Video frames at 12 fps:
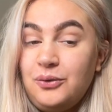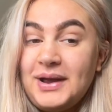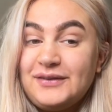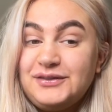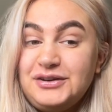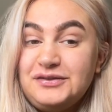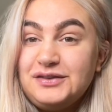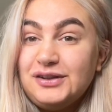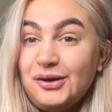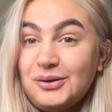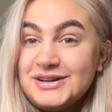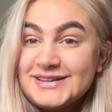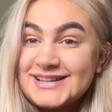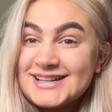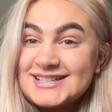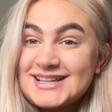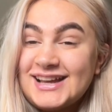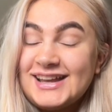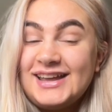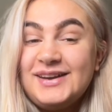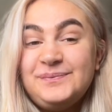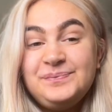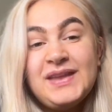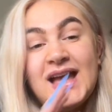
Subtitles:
We have a new floor, which is exciting.